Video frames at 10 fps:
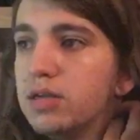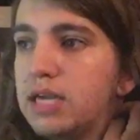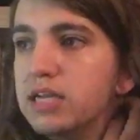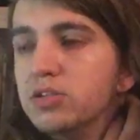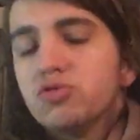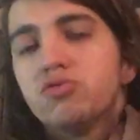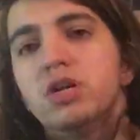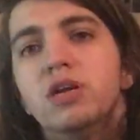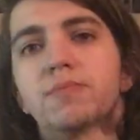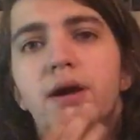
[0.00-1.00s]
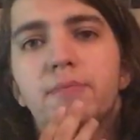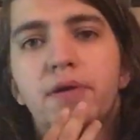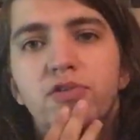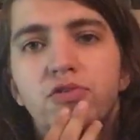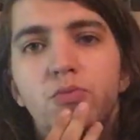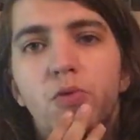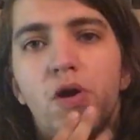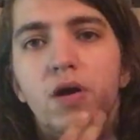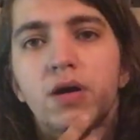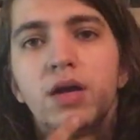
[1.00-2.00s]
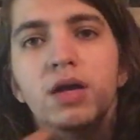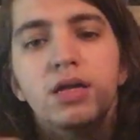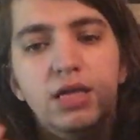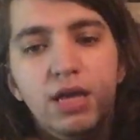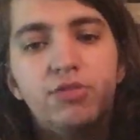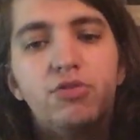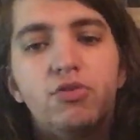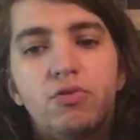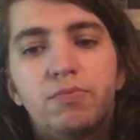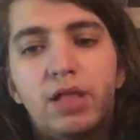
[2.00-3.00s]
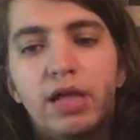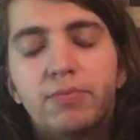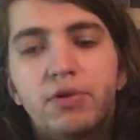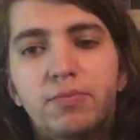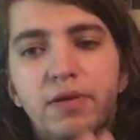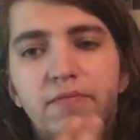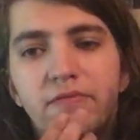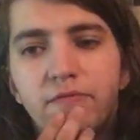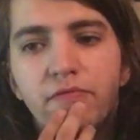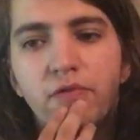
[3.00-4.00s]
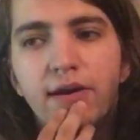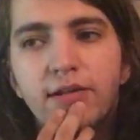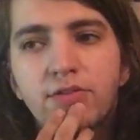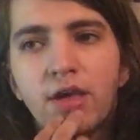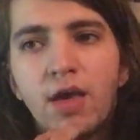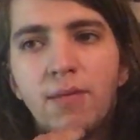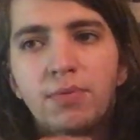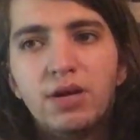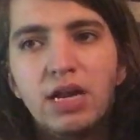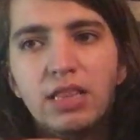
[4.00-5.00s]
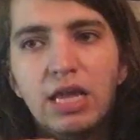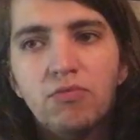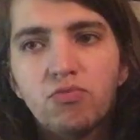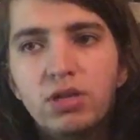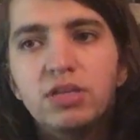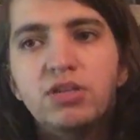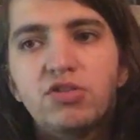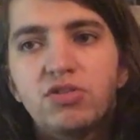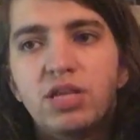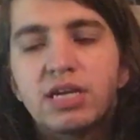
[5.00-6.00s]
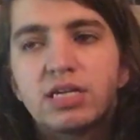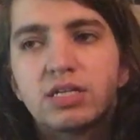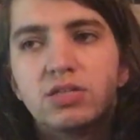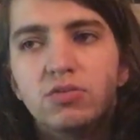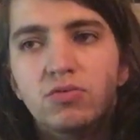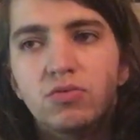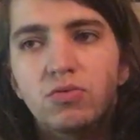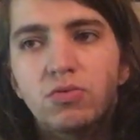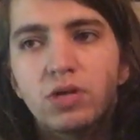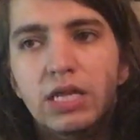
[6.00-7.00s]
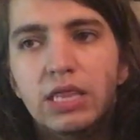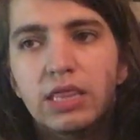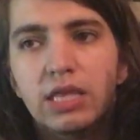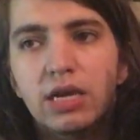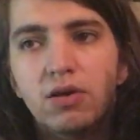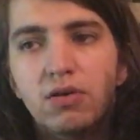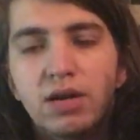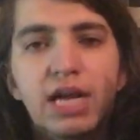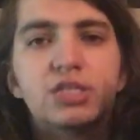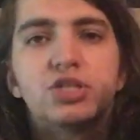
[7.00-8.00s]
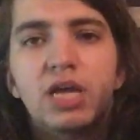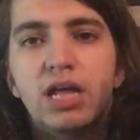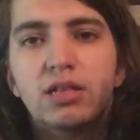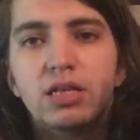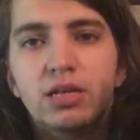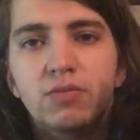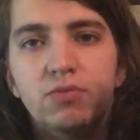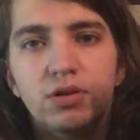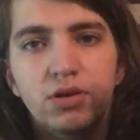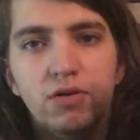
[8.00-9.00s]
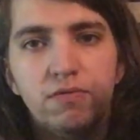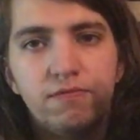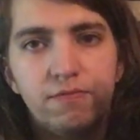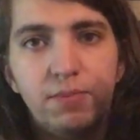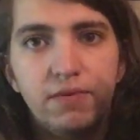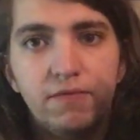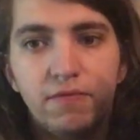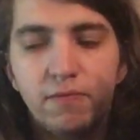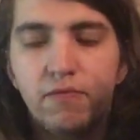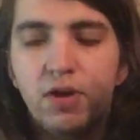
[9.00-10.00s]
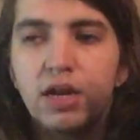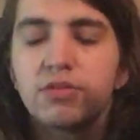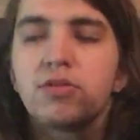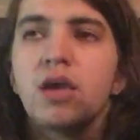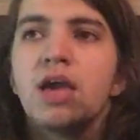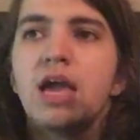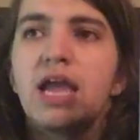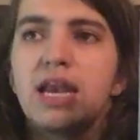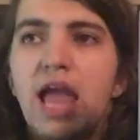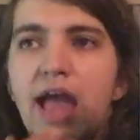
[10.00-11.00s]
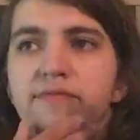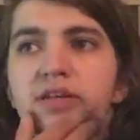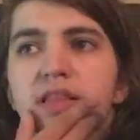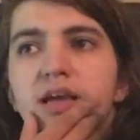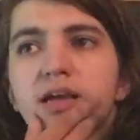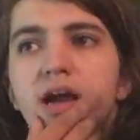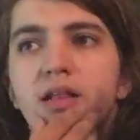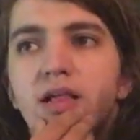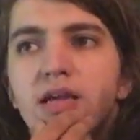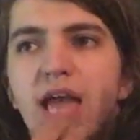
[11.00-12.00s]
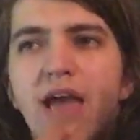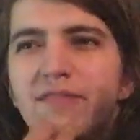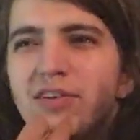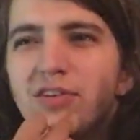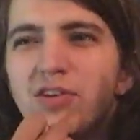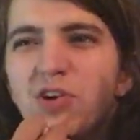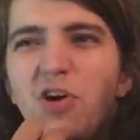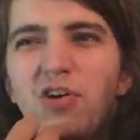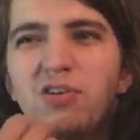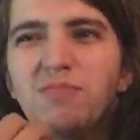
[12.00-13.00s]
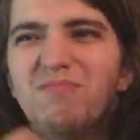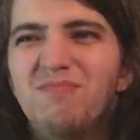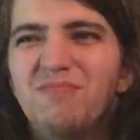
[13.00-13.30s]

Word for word: get intrigued by Peste Noire. Yes, they're a black metal band from France, but they really stick to their nationality, you know, being from France, and having that kind of like avant-garde,